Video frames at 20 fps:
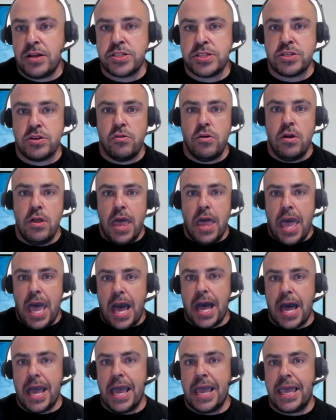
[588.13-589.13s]
So
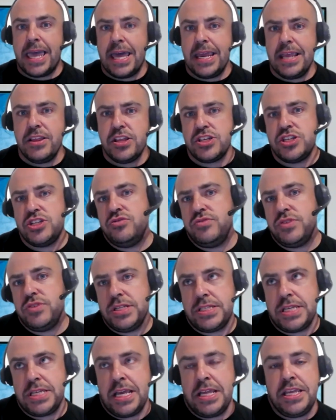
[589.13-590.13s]
uh, getting the
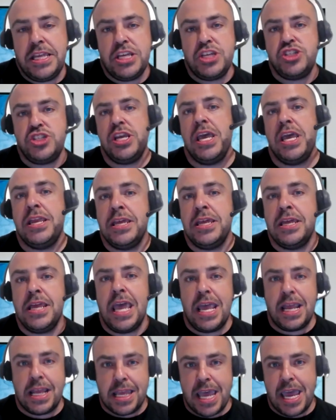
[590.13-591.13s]
student initiated,
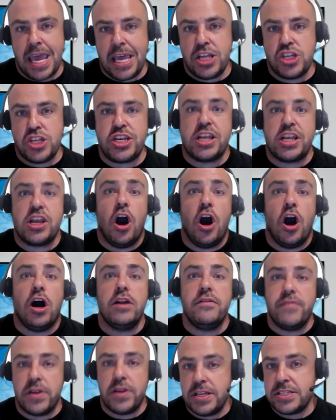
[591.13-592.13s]
engaged, and
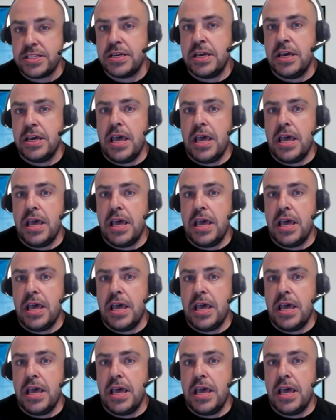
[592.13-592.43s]
confident